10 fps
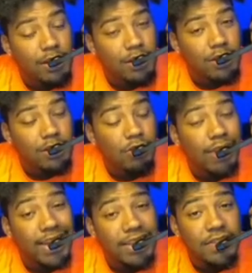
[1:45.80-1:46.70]
So
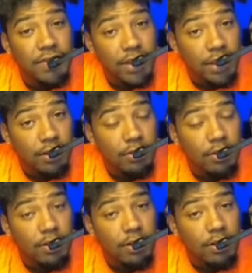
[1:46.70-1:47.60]
like this
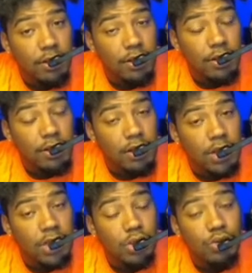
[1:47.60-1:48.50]
video.
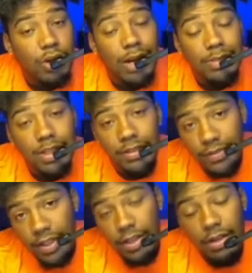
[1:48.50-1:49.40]
Subscribe to this
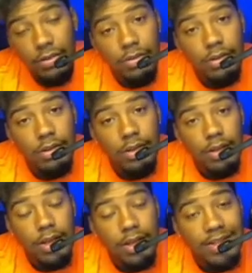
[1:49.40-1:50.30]
video.
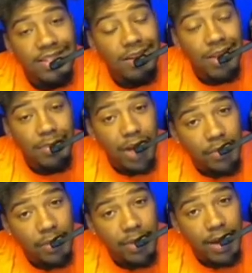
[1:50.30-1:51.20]
Tell your
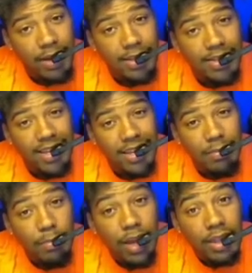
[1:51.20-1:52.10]
mom about it. Tell your
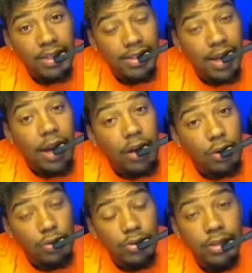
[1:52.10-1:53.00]
brothers, your
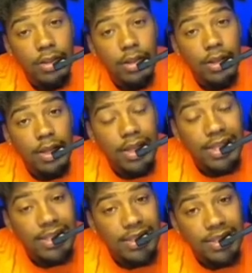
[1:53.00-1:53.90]
uncles,
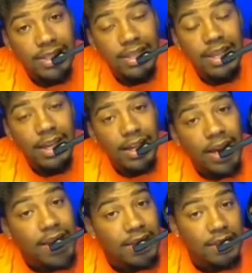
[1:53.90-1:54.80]
your sister, your
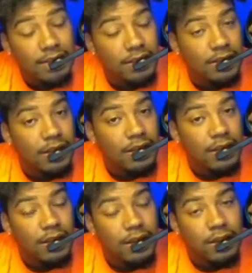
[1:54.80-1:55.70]
cousins,
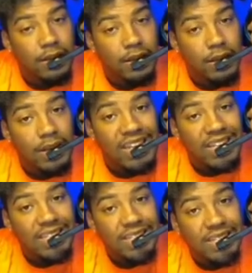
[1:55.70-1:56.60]
your
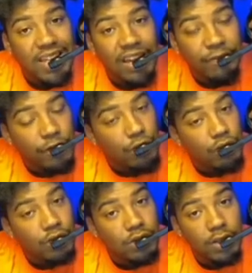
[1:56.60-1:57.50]
nieces,
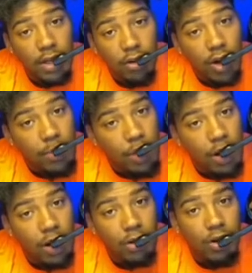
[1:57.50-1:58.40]
nephews, your
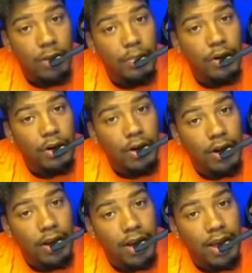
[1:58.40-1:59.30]
grandma, grandpa,
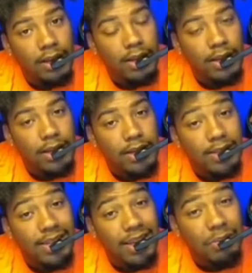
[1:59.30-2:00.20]
all of that.
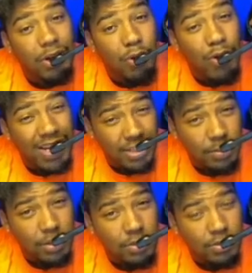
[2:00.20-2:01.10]
Tell them go watch
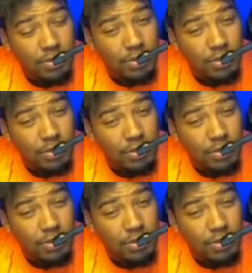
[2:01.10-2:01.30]
it, bro.